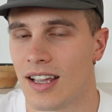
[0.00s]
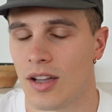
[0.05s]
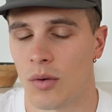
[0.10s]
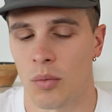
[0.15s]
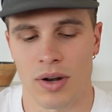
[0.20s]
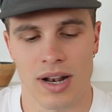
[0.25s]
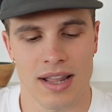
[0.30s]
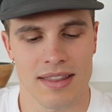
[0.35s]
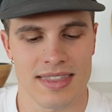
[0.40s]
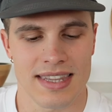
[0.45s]

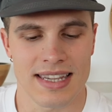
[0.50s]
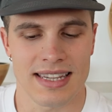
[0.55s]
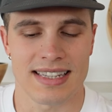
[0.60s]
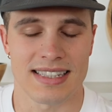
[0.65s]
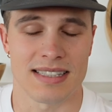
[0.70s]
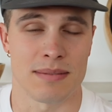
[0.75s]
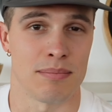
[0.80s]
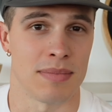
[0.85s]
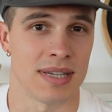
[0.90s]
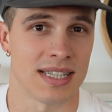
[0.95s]
what I think
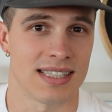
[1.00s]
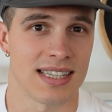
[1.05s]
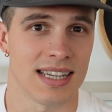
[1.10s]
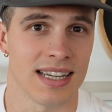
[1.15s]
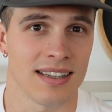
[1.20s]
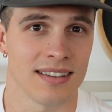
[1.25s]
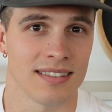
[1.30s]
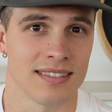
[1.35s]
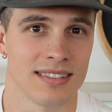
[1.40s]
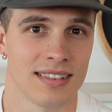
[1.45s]
is
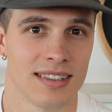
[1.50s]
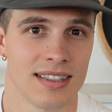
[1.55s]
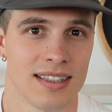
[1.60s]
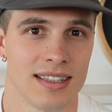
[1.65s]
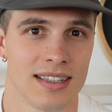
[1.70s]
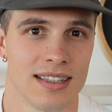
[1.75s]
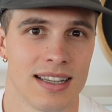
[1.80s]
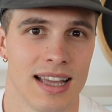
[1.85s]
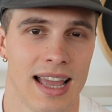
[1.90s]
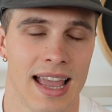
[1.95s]
missing,
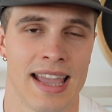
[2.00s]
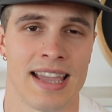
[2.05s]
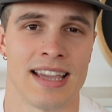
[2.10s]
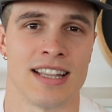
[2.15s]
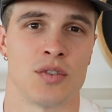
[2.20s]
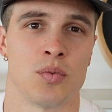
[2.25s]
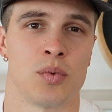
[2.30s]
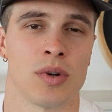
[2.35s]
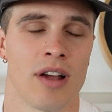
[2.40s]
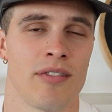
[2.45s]

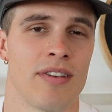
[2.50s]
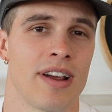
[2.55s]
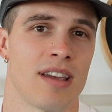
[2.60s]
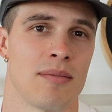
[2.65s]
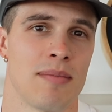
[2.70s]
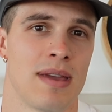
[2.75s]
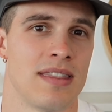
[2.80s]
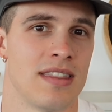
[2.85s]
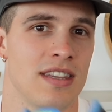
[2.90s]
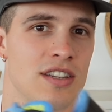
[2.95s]
and would I
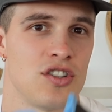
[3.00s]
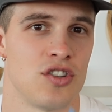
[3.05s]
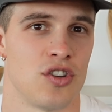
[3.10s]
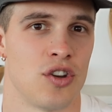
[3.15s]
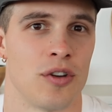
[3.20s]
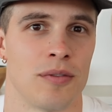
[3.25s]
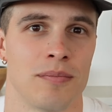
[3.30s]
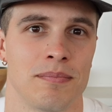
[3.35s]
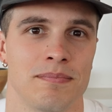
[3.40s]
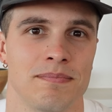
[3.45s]
recommend this
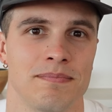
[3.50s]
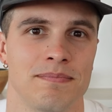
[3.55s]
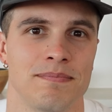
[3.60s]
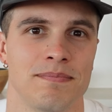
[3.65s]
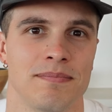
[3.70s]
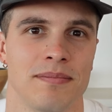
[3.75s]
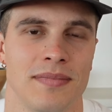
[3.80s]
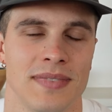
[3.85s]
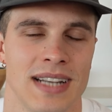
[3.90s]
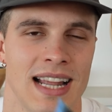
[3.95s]
shoe?
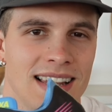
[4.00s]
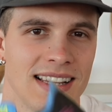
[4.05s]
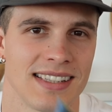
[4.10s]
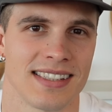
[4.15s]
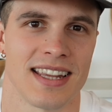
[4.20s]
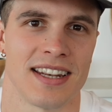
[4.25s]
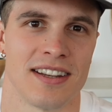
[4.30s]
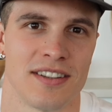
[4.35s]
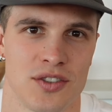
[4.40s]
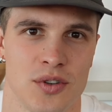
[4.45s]
Now let's
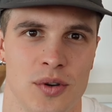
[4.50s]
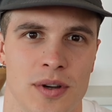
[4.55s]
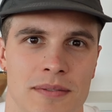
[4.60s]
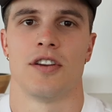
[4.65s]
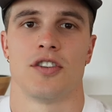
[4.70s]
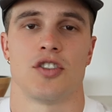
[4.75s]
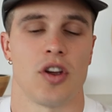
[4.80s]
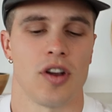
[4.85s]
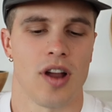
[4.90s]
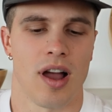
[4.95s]
get into it.
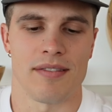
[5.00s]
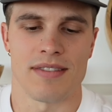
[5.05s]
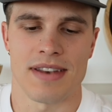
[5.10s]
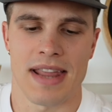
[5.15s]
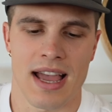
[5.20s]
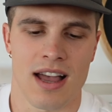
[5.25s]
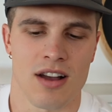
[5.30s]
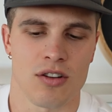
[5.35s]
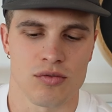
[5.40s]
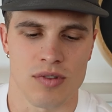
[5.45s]
So I've
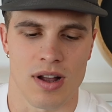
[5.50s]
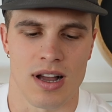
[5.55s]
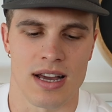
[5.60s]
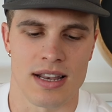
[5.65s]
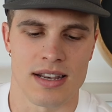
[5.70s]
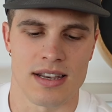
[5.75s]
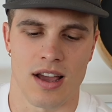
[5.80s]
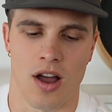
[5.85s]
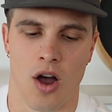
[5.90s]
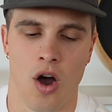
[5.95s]
now
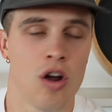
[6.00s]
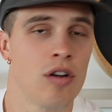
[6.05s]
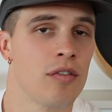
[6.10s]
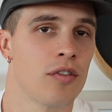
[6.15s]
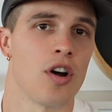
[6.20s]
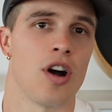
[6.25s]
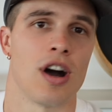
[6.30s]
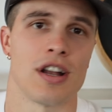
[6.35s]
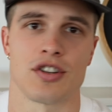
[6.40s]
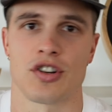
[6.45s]
run over
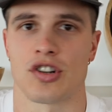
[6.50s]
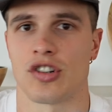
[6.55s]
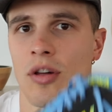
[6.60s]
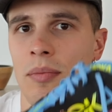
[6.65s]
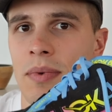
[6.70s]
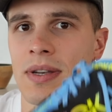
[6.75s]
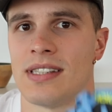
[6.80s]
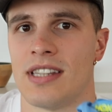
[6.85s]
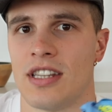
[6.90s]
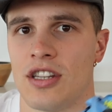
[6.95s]
100
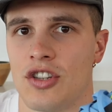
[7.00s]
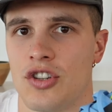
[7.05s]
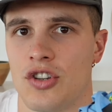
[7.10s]
kilometers in this